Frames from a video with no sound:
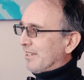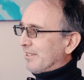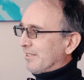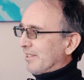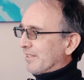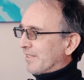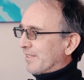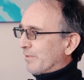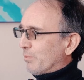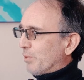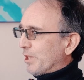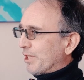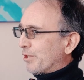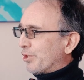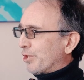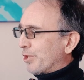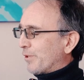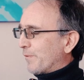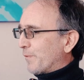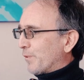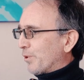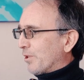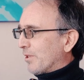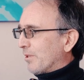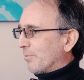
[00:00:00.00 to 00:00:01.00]
the
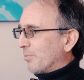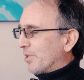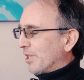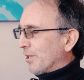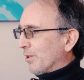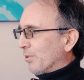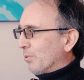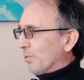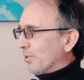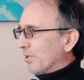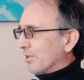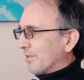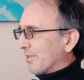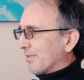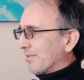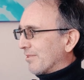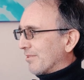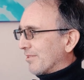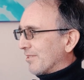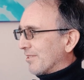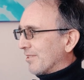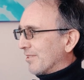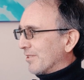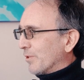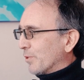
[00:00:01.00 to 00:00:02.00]
switch from the old
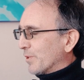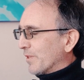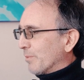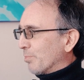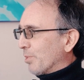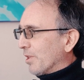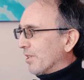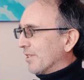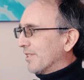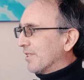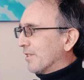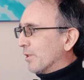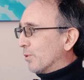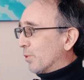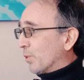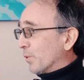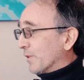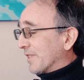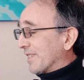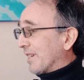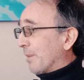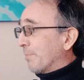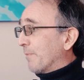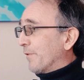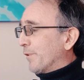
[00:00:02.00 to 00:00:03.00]
usability
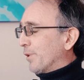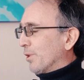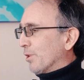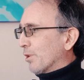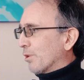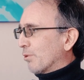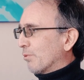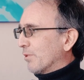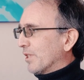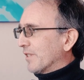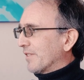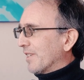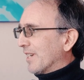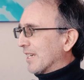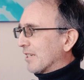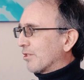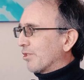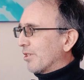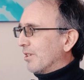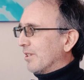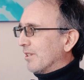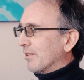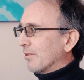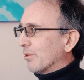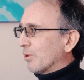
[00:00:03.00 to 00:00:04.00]
to SAP Fiori is
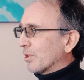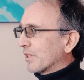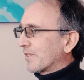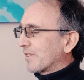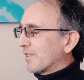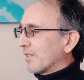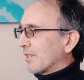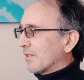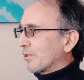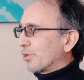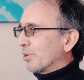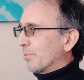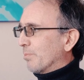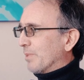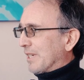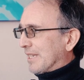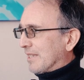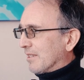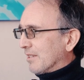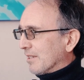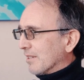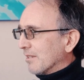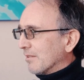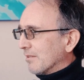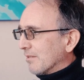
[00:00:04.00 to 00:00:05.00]
actually not such a
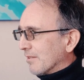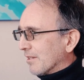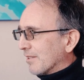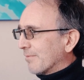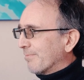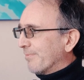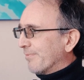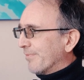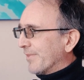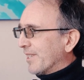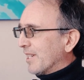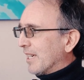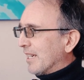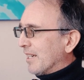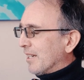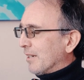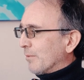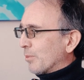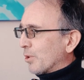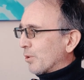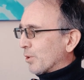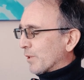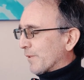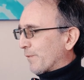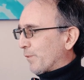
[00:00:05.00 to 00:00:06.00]
big deal. Yeah.
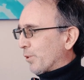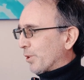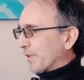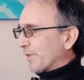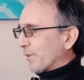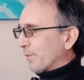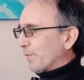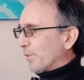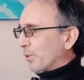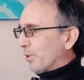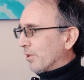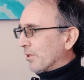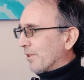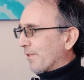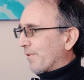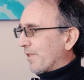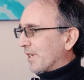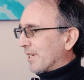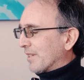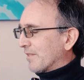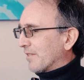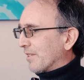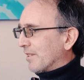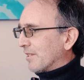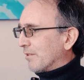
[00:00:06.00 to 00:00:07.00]
Because first of all, the
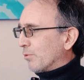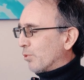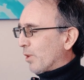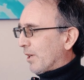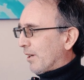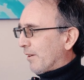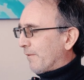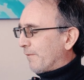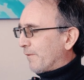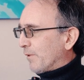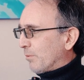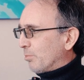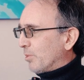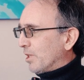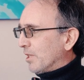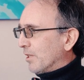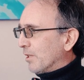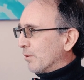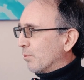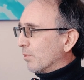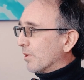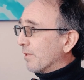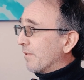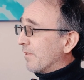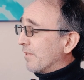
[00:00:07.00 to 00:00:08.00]
things that you are
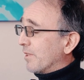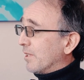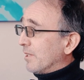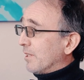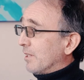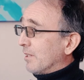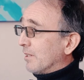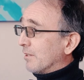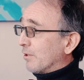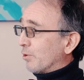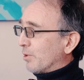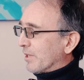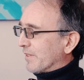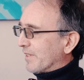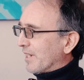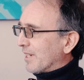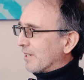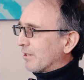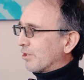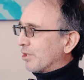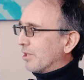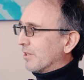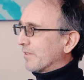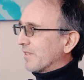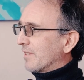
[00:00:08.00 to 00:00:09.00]
familiar with, the
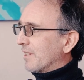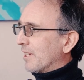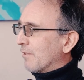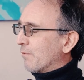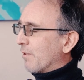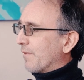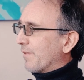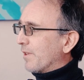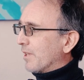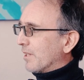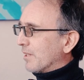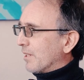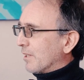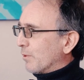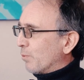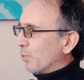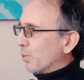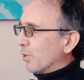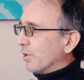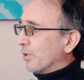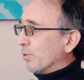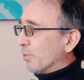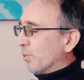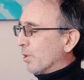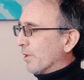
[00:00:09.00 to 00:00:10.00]
transactions and everything that
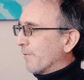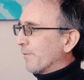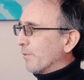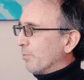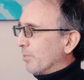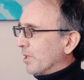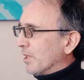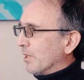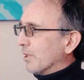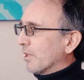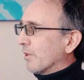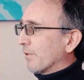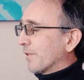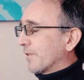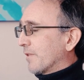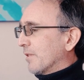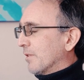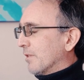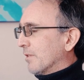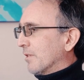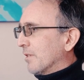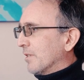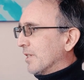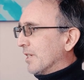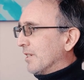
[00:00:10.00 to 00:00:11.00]
you were familiar
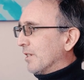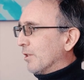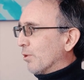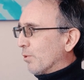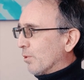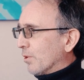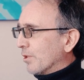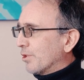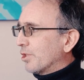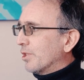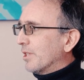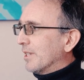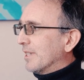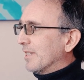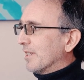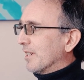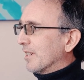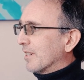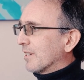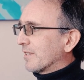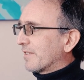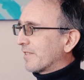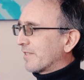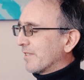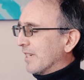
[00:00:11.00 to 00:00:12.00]
with in the old
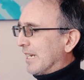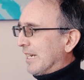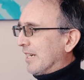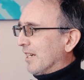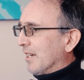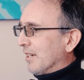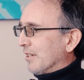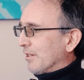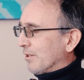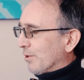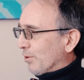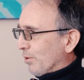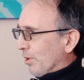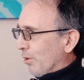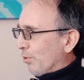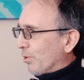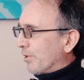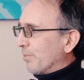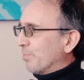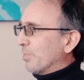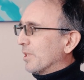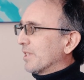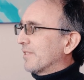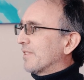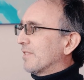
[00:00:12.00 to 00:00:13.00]
GTS, you
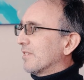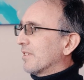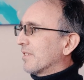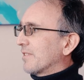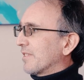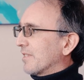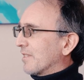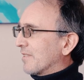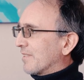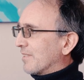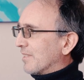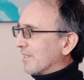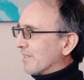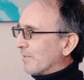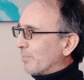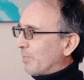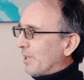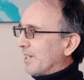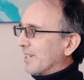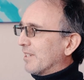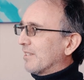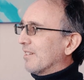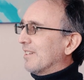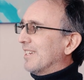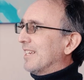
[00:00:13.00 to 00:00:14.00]
know the business, it's
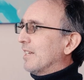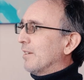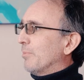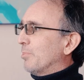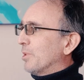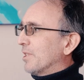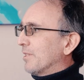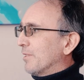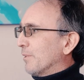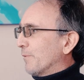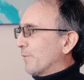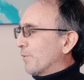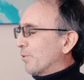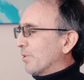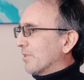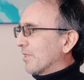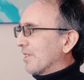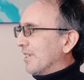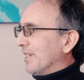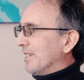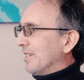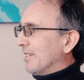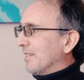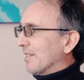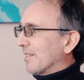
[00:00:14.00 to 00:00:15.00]
displayed a little bit
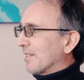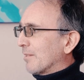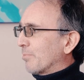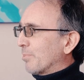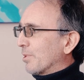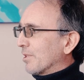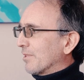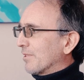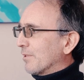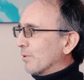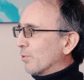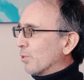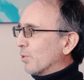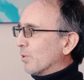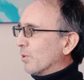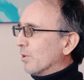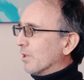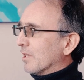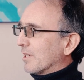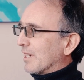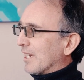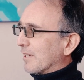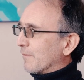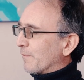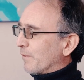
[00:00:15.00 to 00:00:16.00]
differently, yeah, but
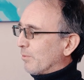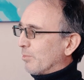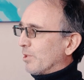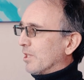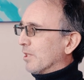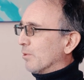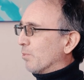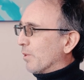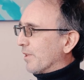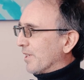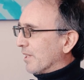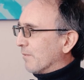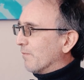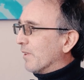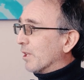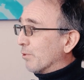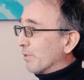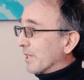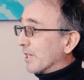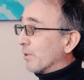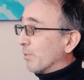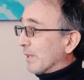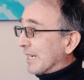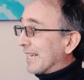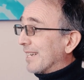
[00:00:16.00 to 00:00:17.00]
you get familiar with it
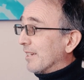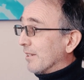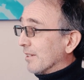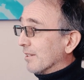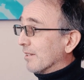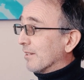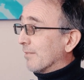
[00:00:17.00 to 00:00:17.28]
very quickly.